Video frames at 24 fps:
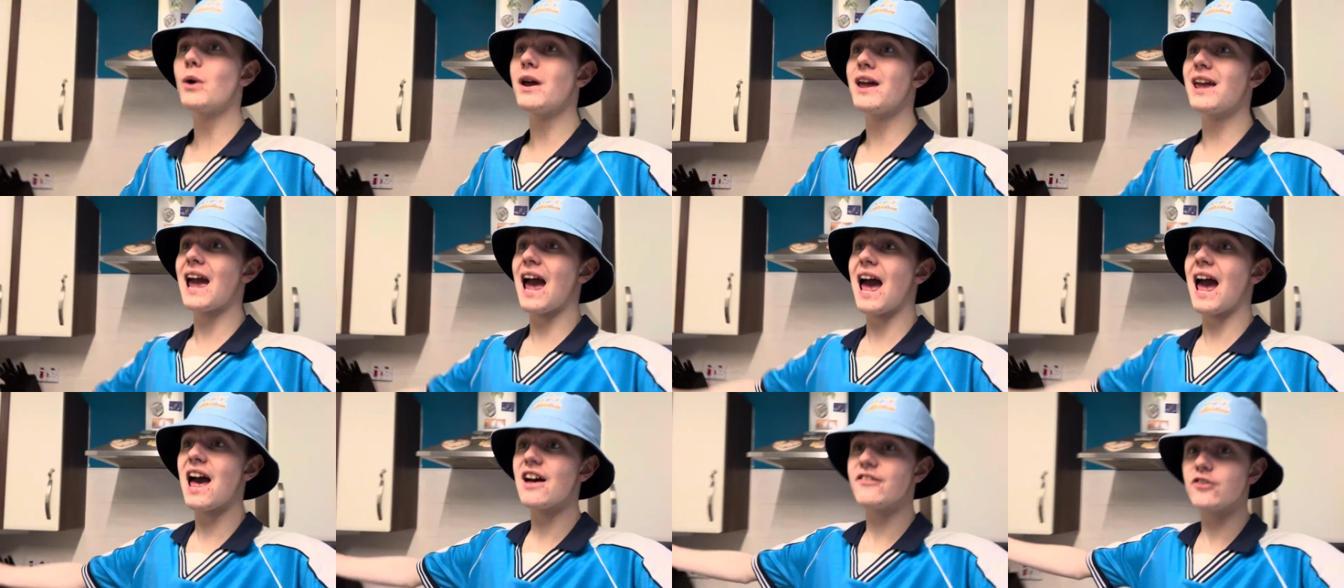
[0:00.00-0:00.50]

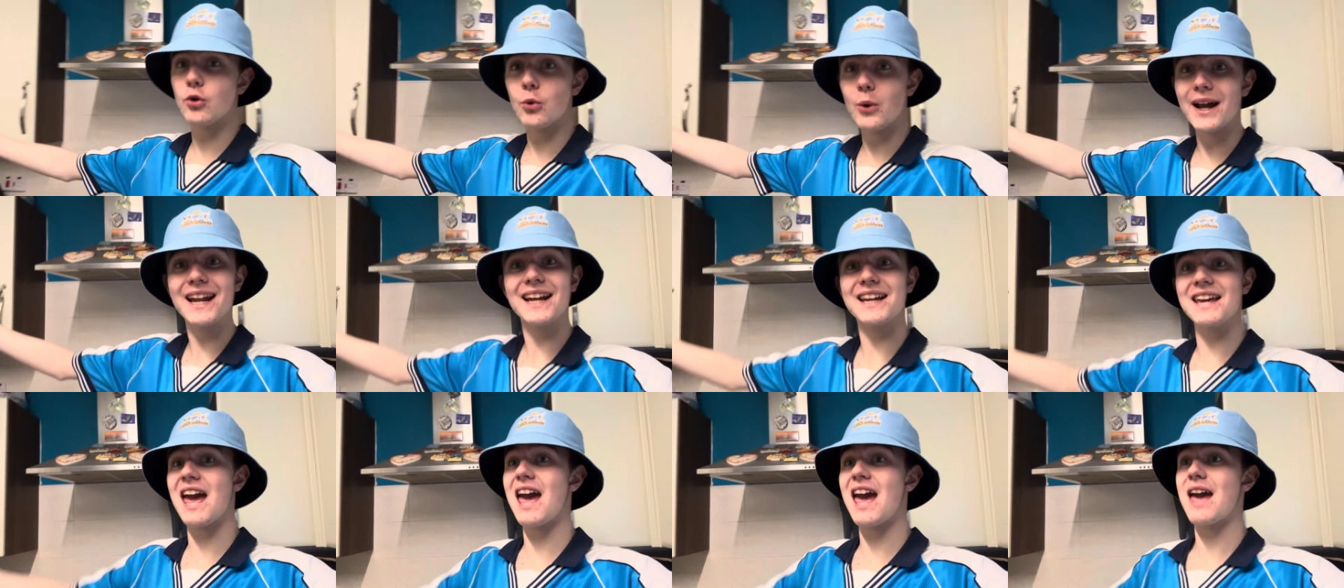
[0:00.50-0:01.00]
we ever win
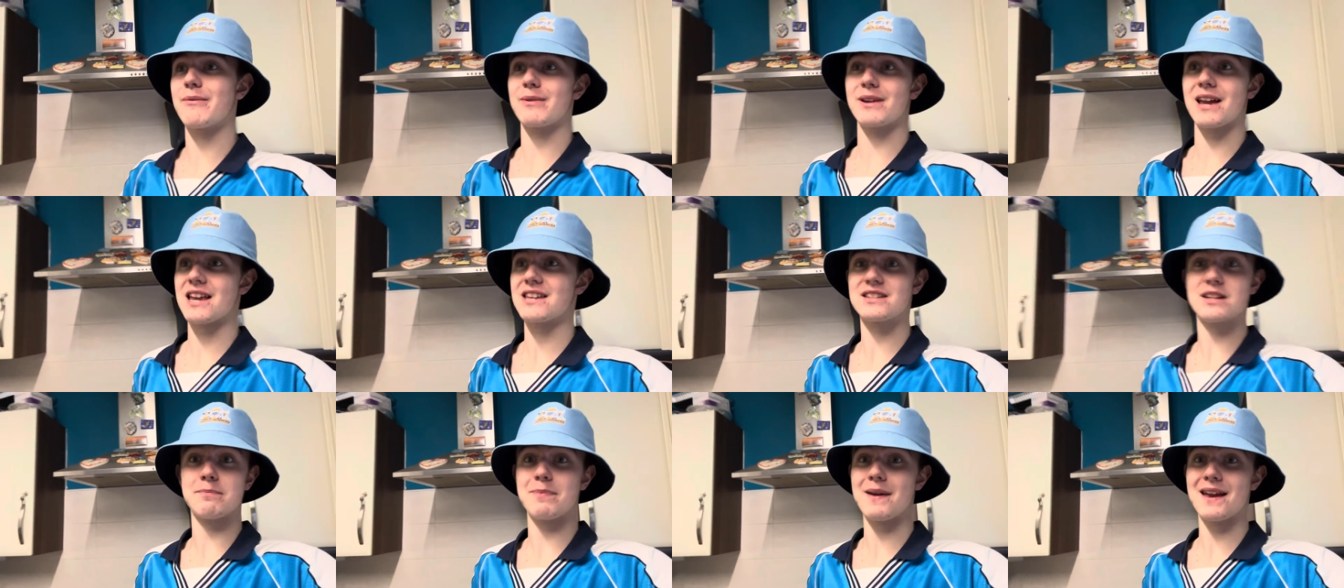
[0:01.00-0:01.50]
a game
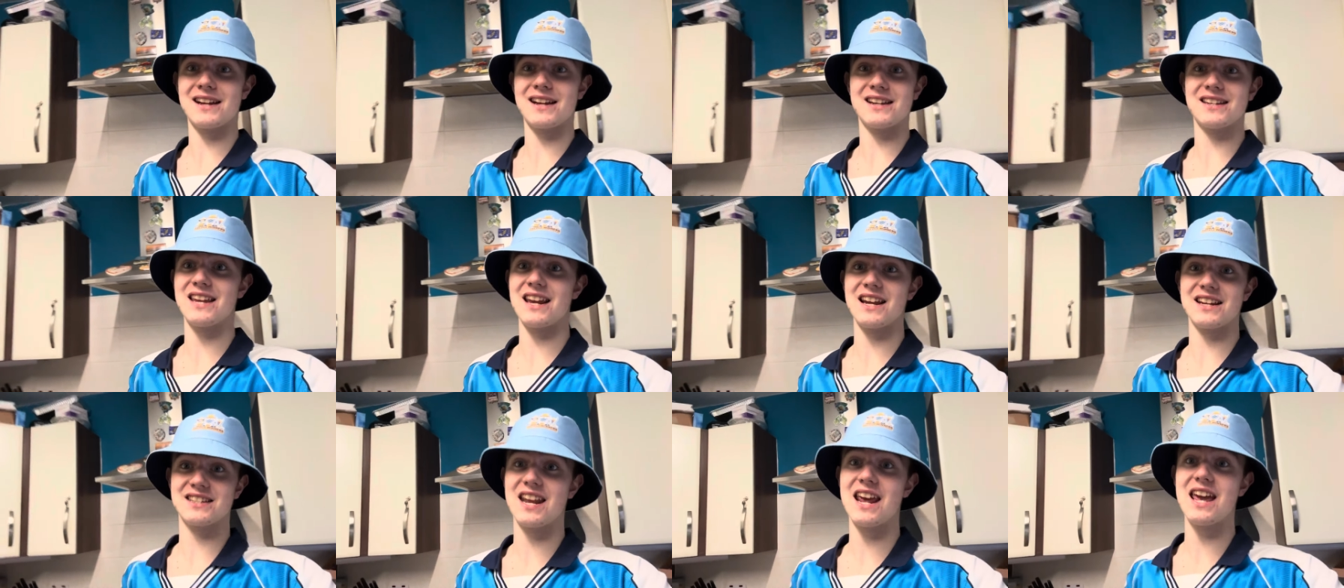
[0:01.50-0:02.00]
against the big
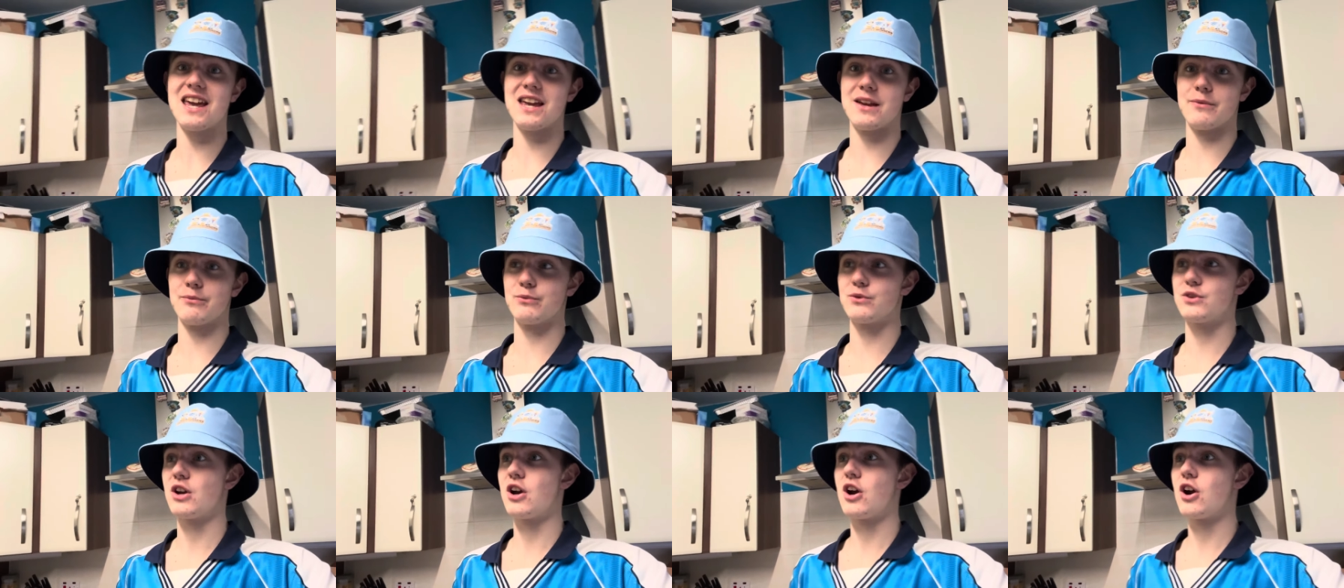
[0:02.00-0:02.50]
six
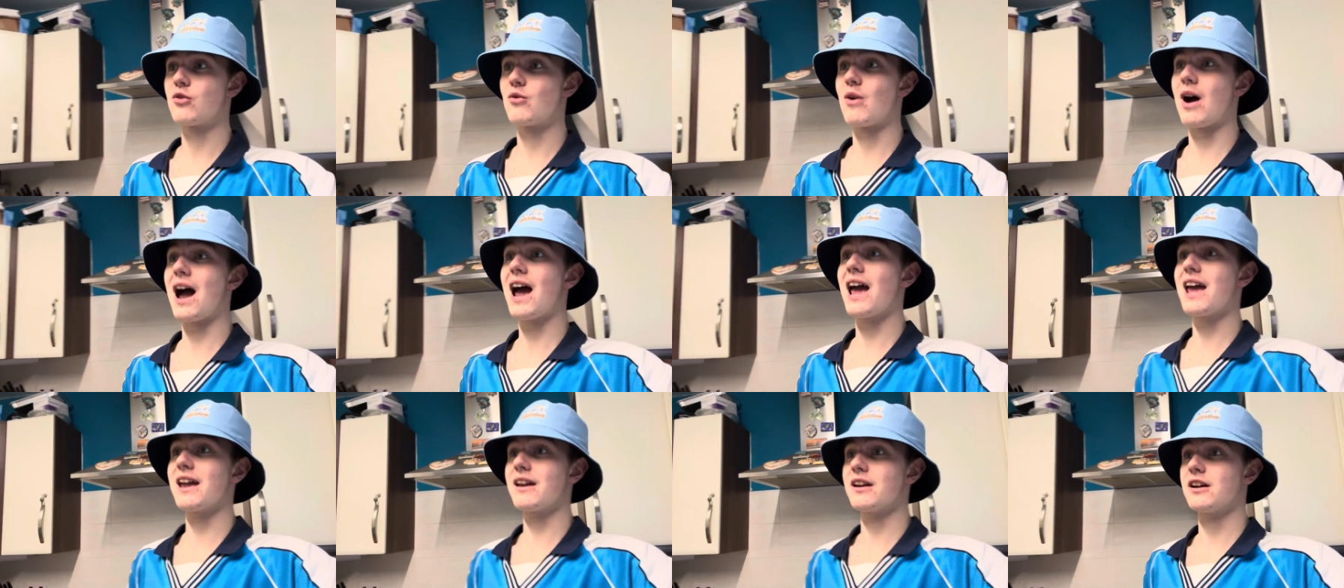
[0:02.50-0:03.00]
teams,
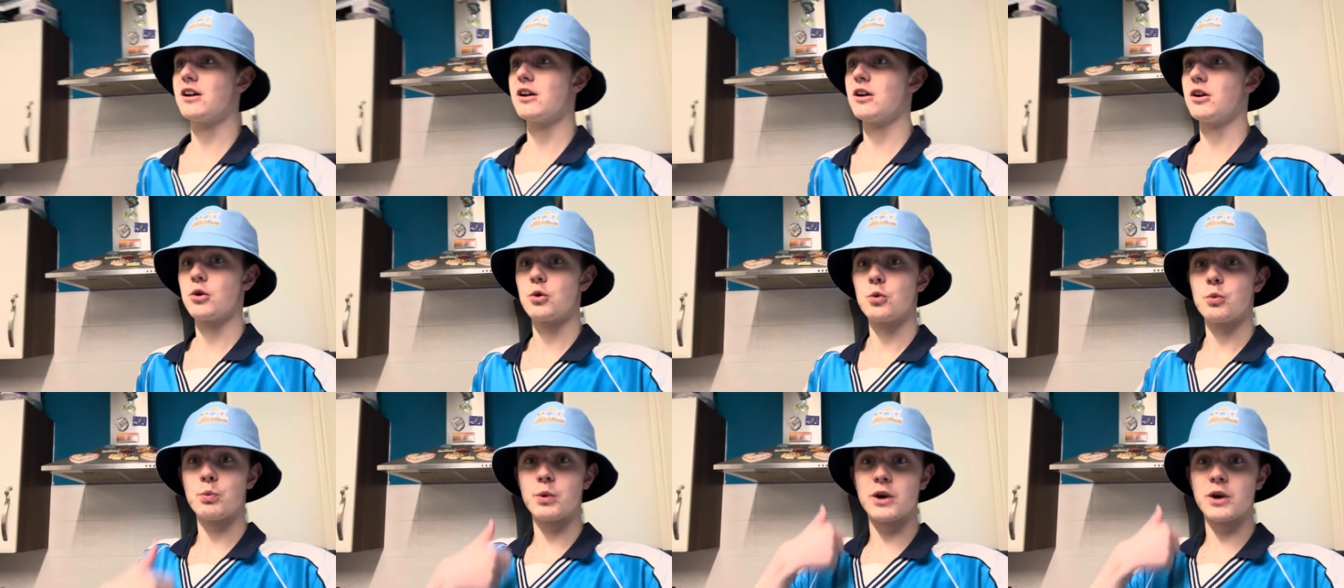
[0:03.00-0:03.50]
right?
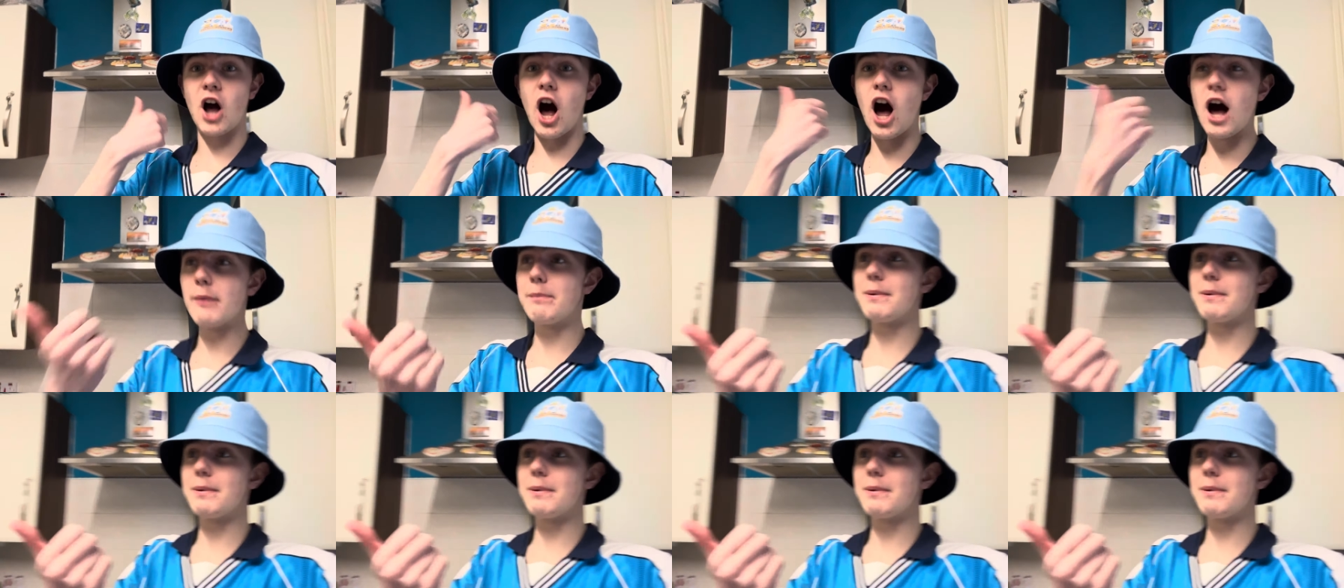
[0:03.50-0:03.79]
We can't